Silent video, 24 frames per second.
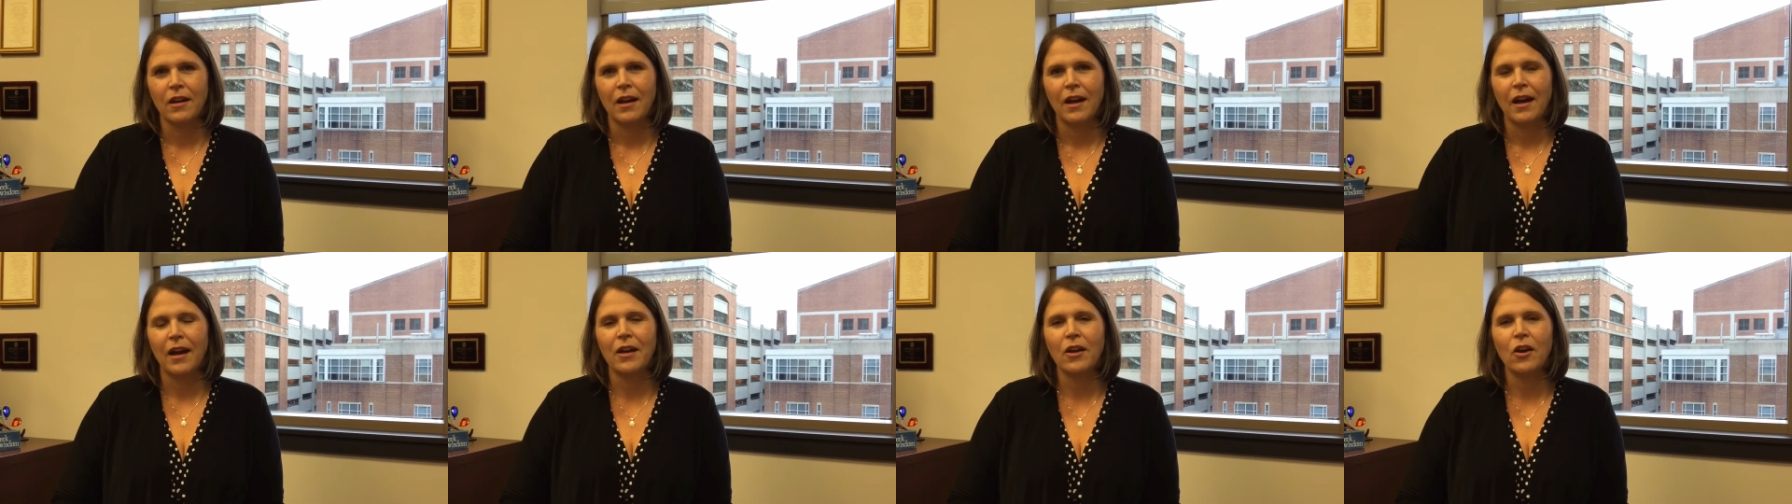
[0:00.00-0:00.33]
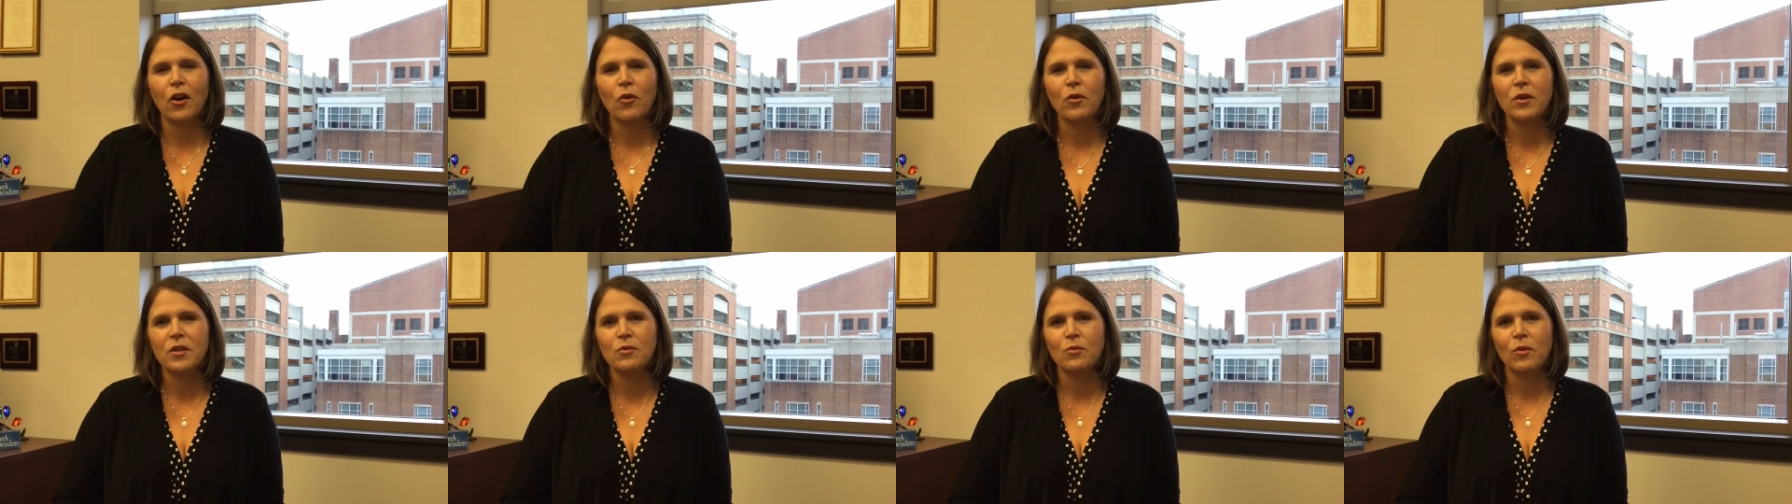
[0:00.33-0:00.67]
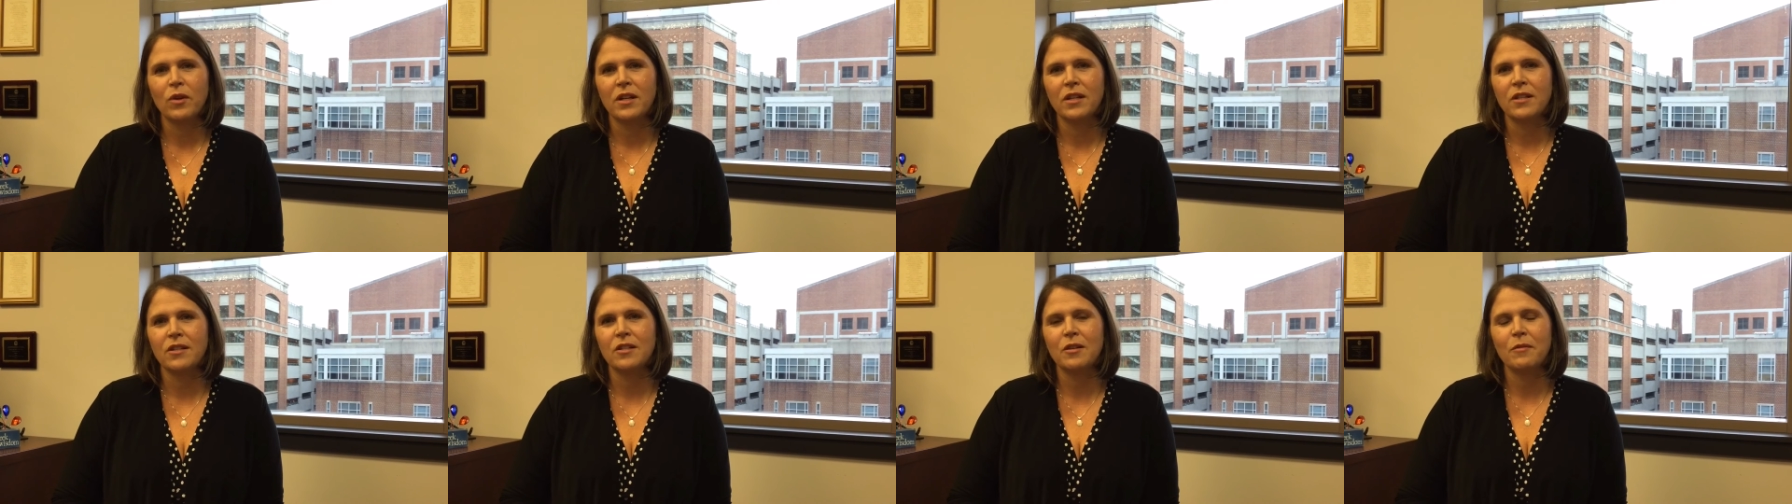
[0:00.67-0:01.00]
I always
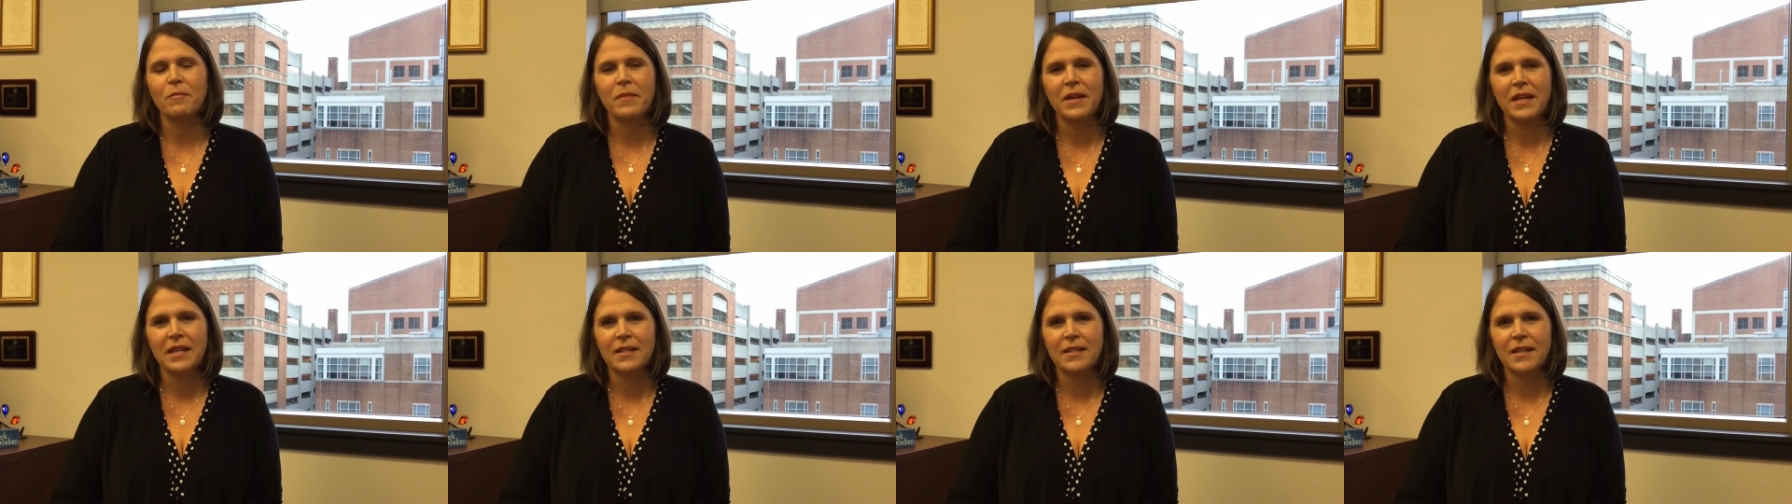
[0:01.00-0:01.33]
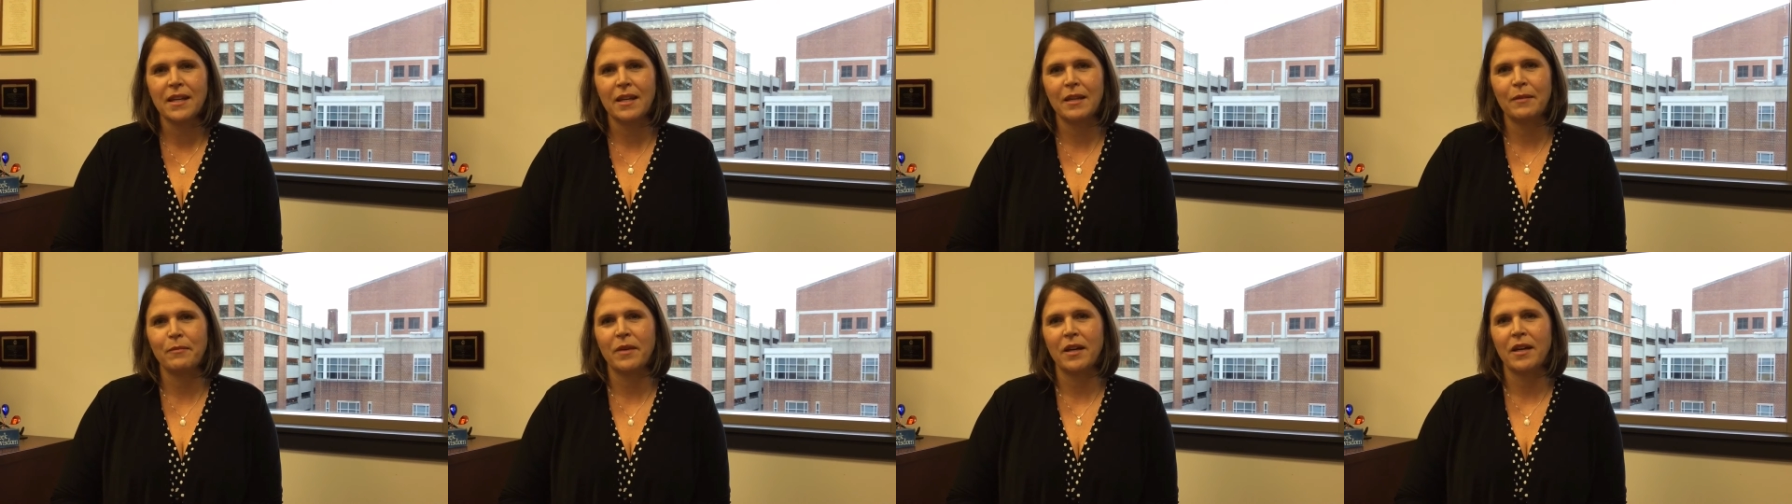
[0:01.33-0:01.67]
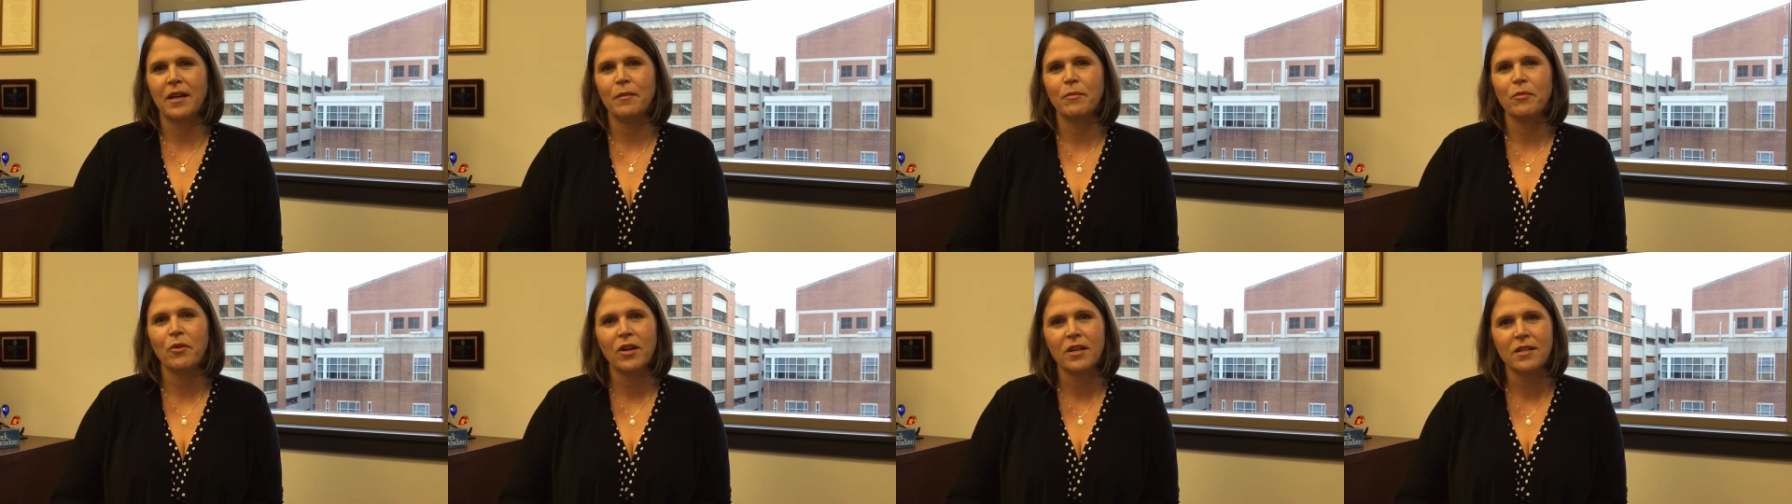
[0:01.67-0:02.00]
wanted to maintain
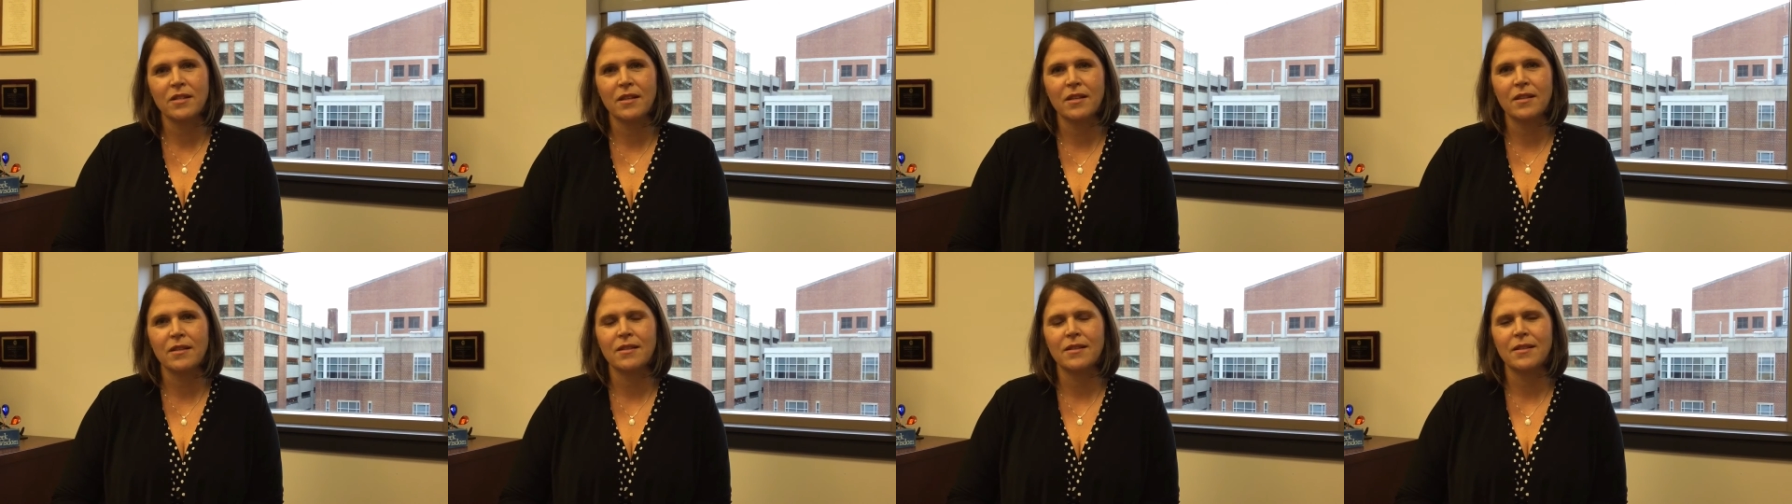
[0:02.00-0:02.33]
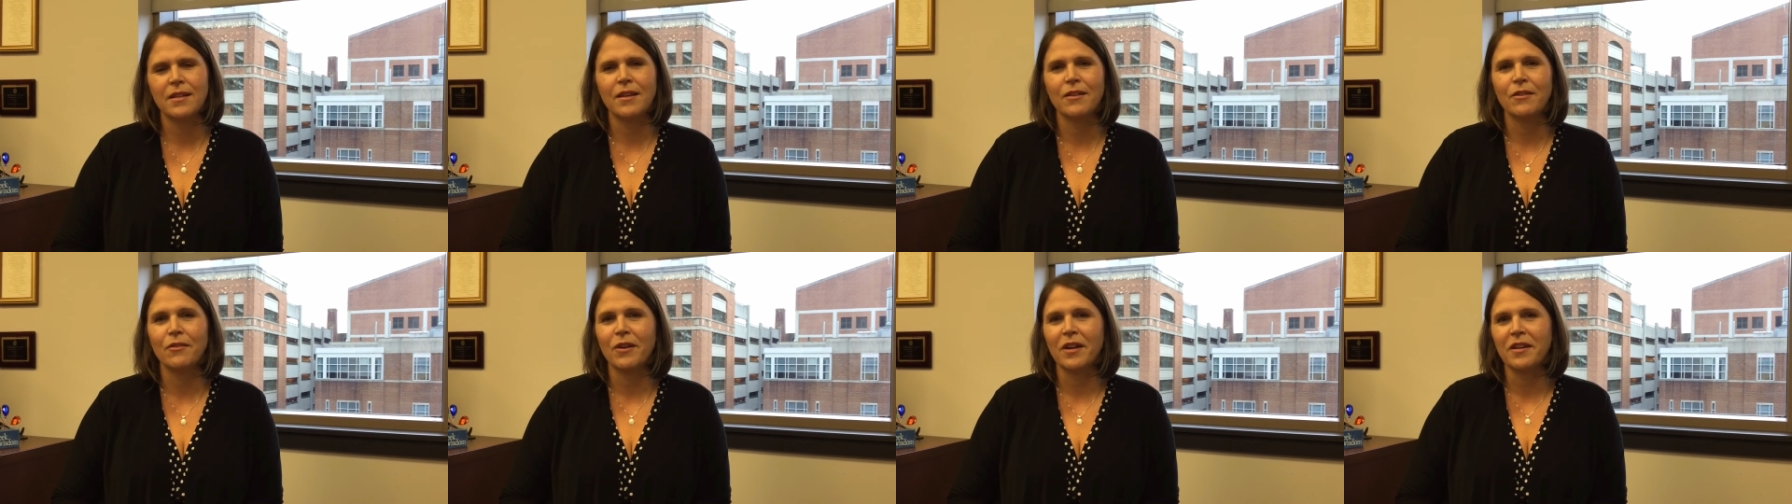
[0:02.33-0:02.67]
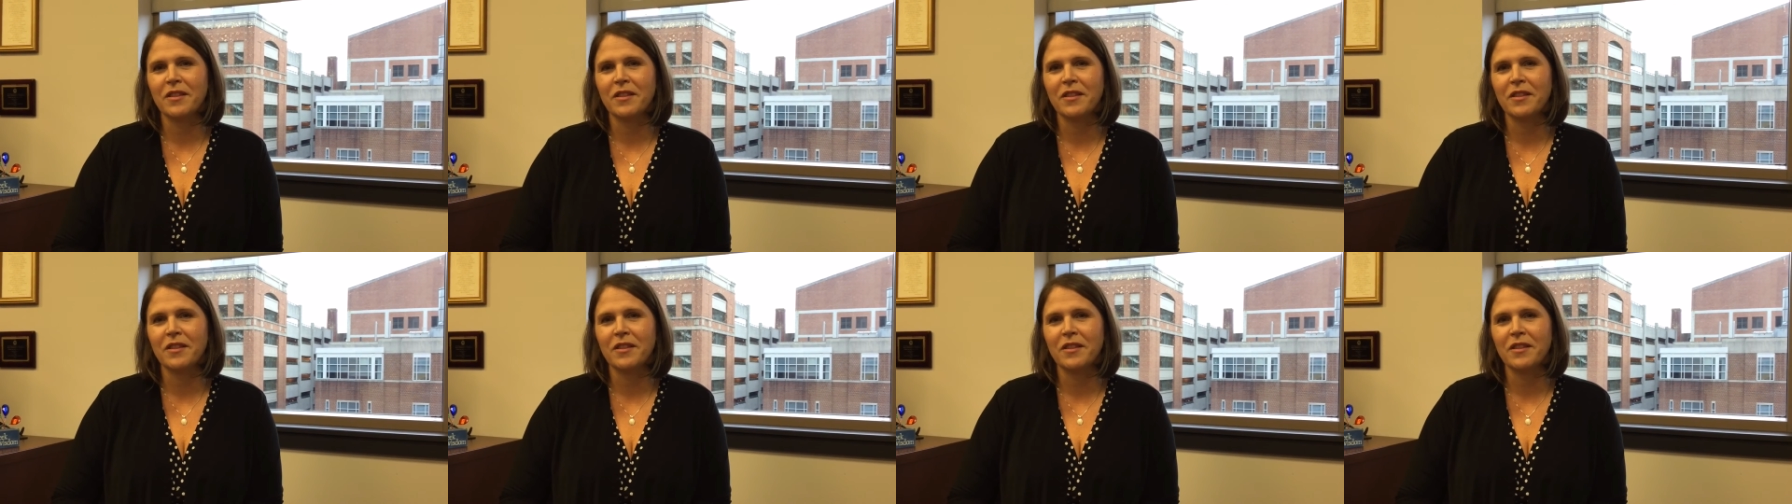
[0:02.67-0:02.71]
my presence either